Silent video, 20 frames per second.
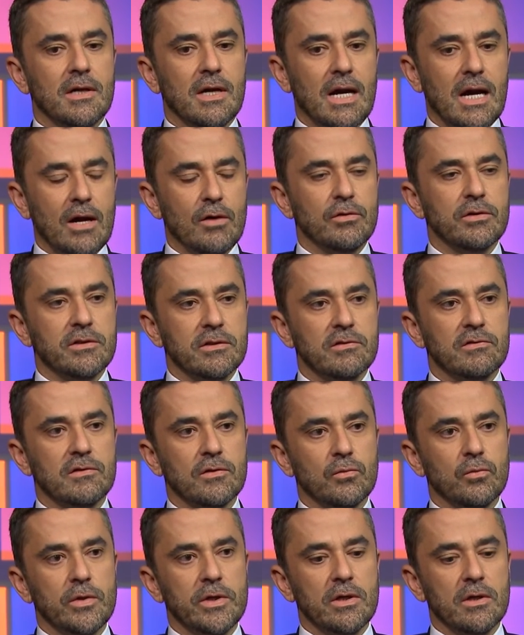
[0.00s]
how it is
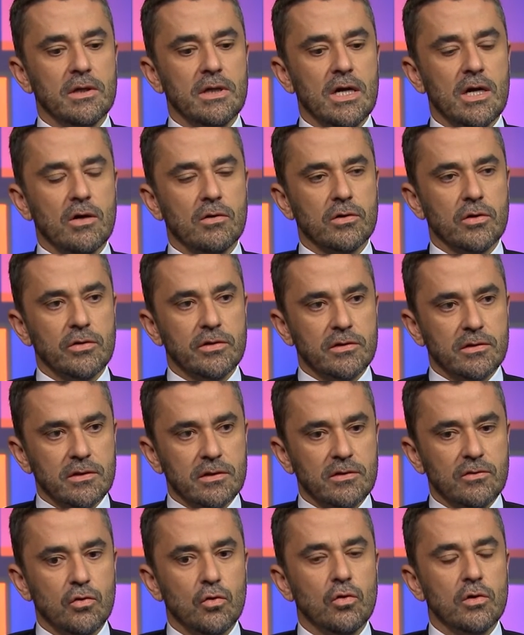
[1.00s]
that we are now going to
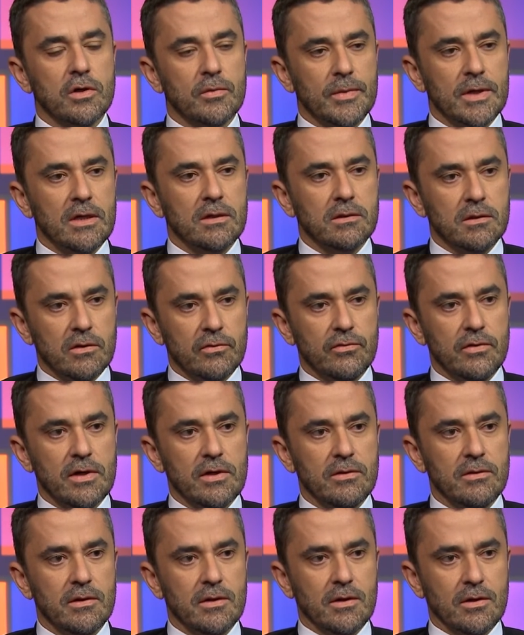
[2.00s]
talk about our
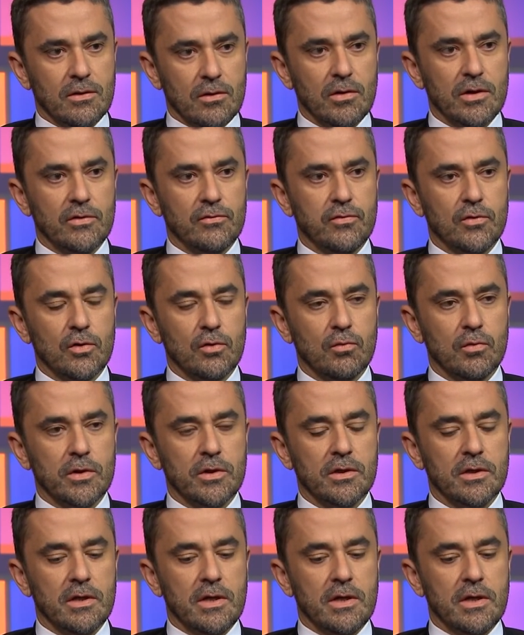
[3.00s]
faith going forward.